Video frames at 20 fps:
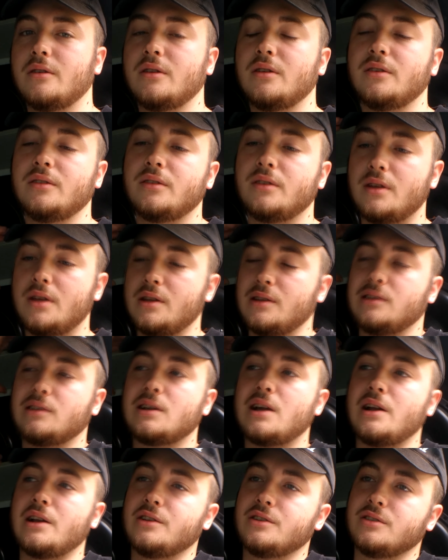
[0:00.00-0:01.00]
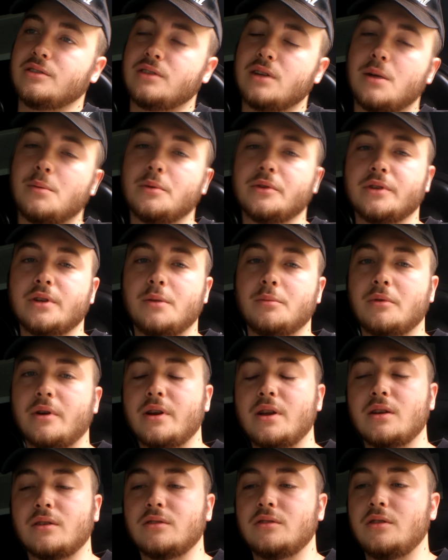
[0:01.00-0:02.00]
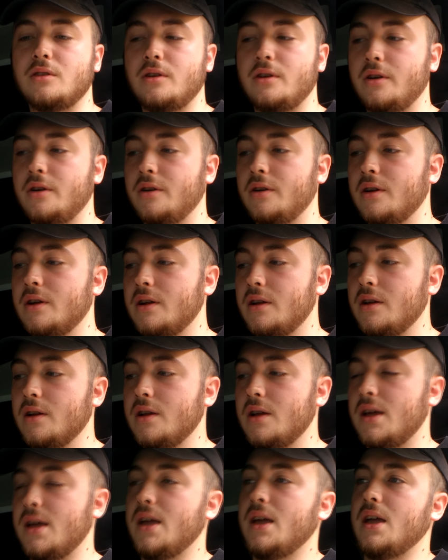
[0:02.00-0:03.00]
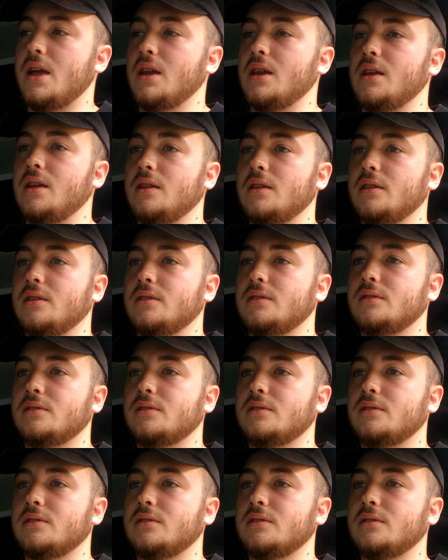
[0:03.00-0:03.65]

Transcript: because it kind of just doubles up right next to your ear, and it